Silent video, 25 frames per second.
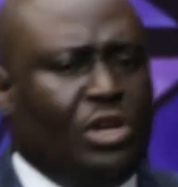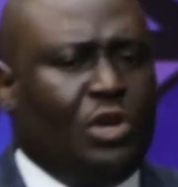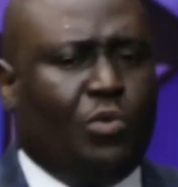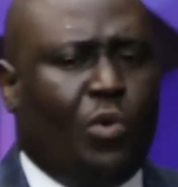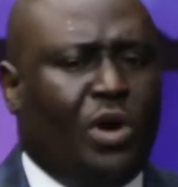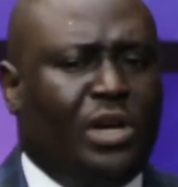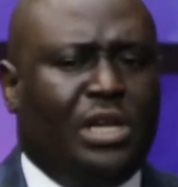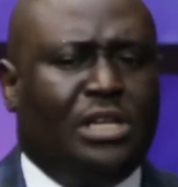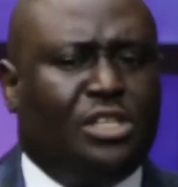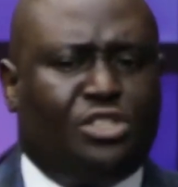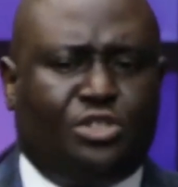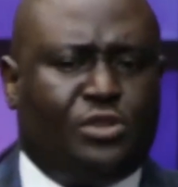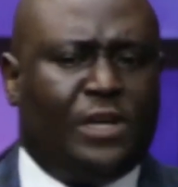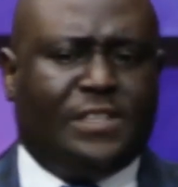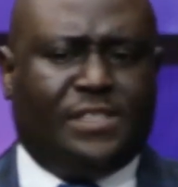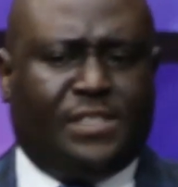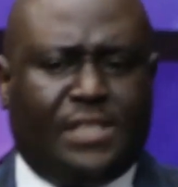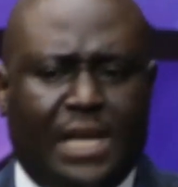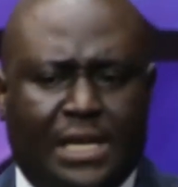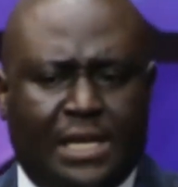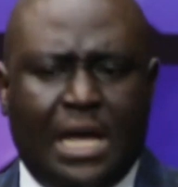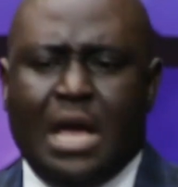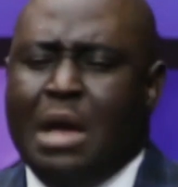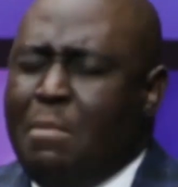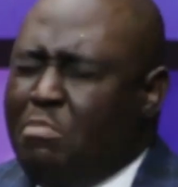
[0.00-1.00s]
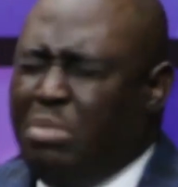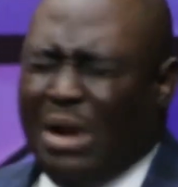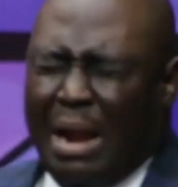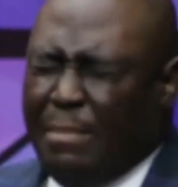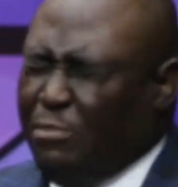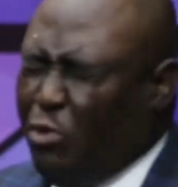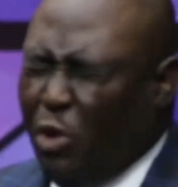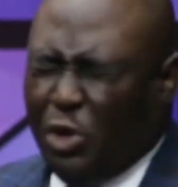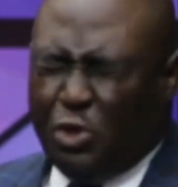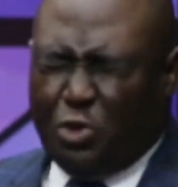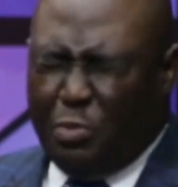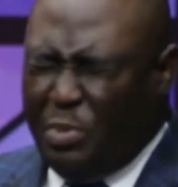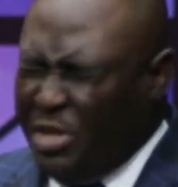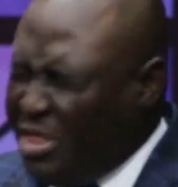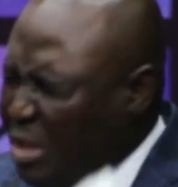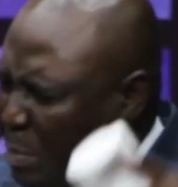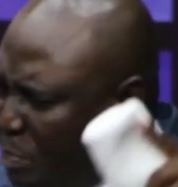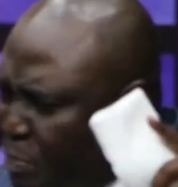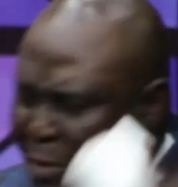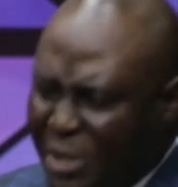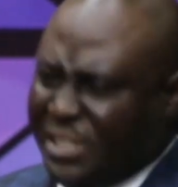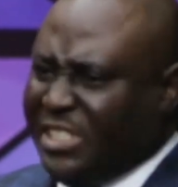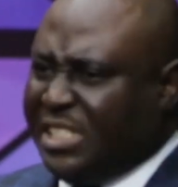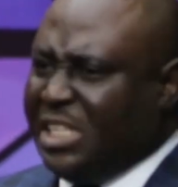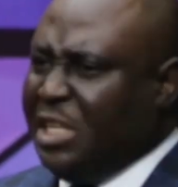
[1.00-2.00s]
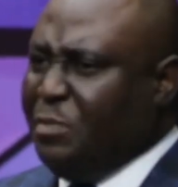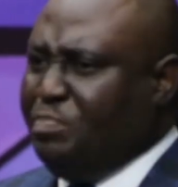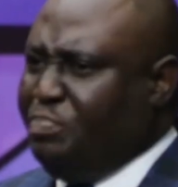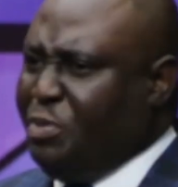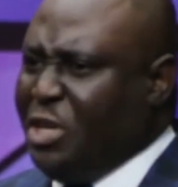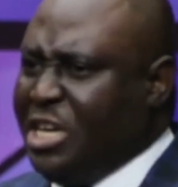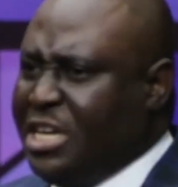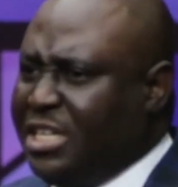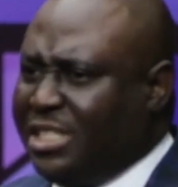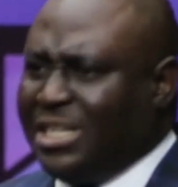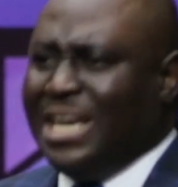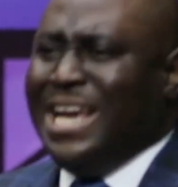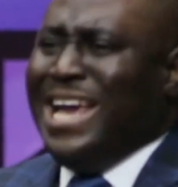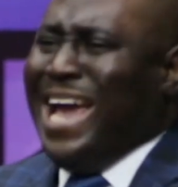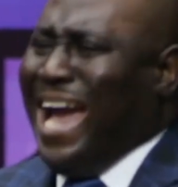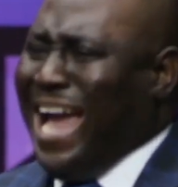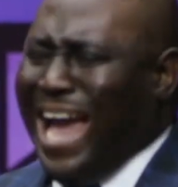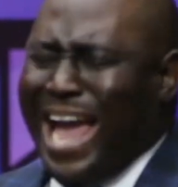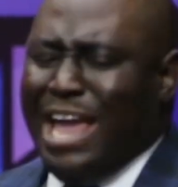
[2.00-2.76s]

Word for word: the only one interested, but I'm going to be the person picked.